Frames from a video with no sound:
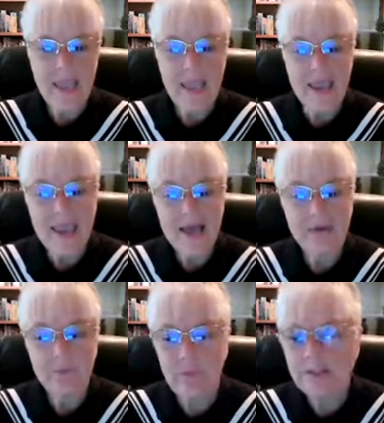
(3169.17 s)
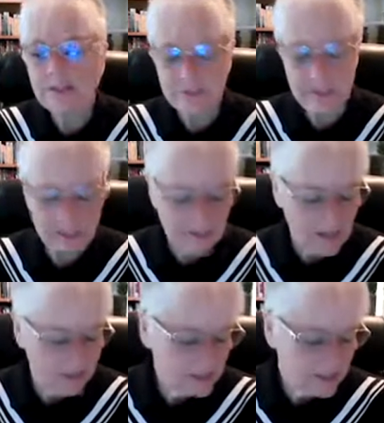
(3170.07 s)
And when new
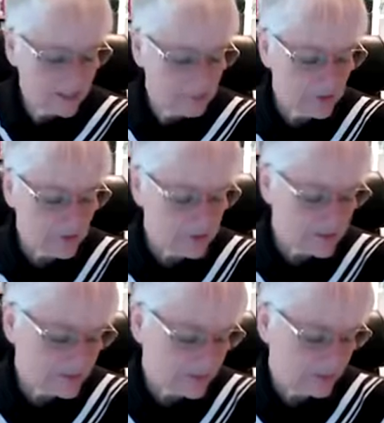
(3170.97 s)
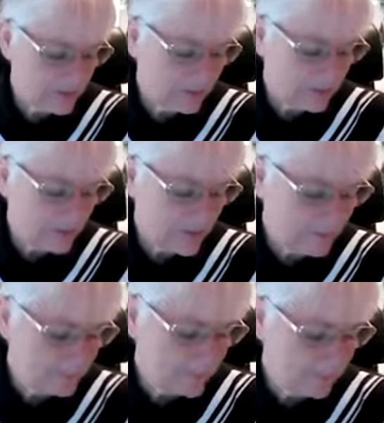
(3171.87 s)
technology emerges, we know that
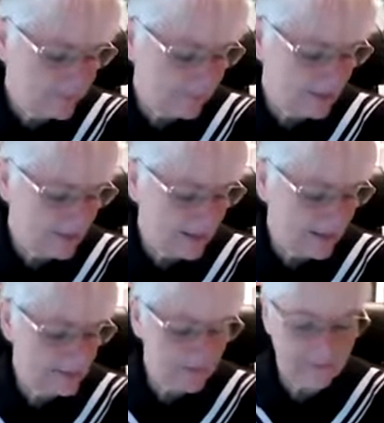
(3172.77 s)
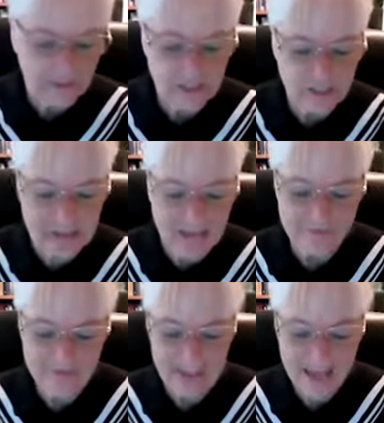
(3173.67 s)
people feel like that they just have
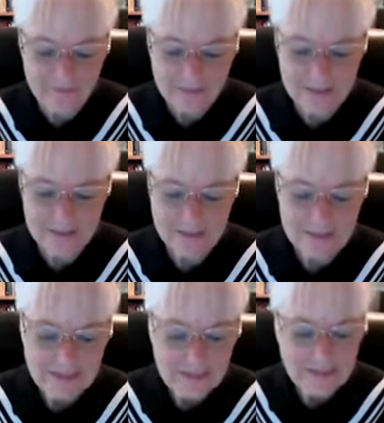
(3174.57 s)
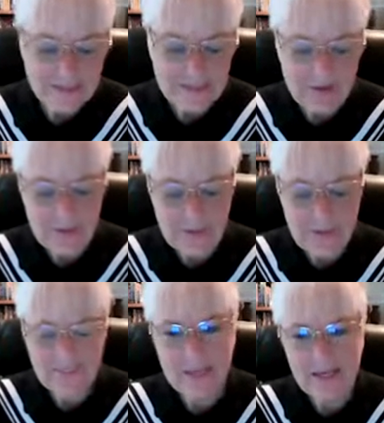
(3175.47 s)
to have it.
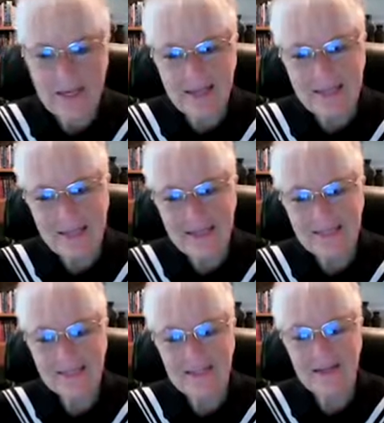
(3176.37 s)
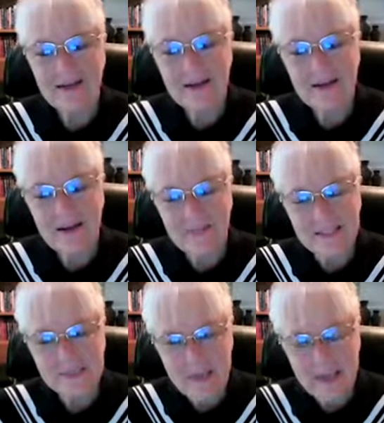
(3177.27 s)
So again,
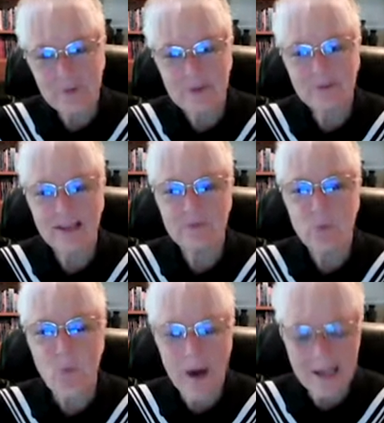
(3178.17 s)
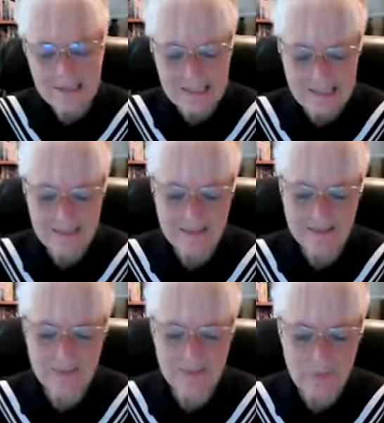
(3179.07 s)
this may reflect wanting
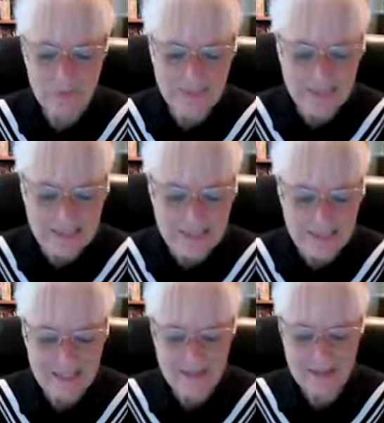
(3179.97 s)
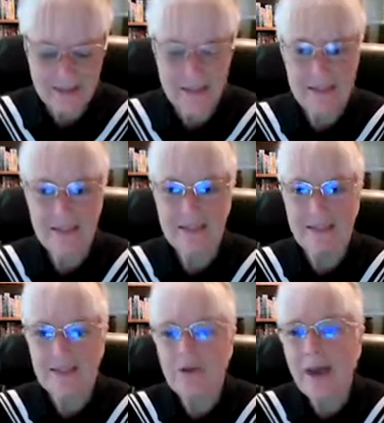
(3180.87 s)
more than needing. You